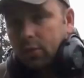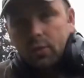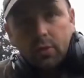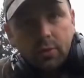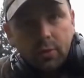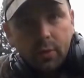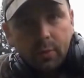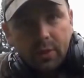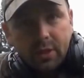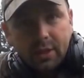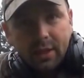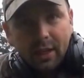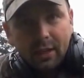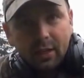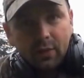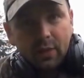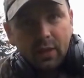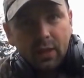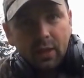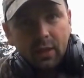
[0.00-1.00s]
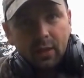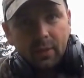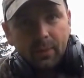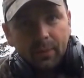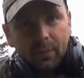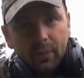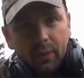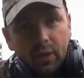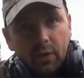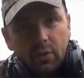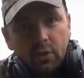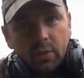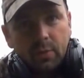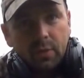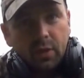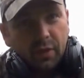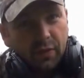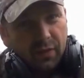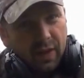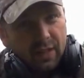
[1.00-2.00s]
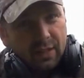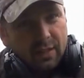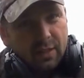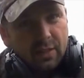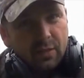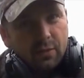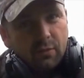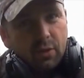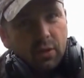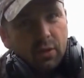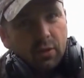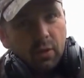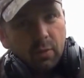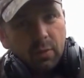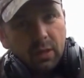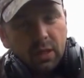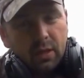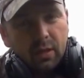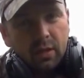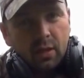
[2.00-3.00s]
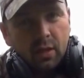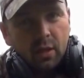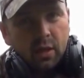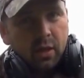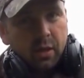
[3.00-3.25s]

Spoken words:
just up the side of here there used to be a fence running up here,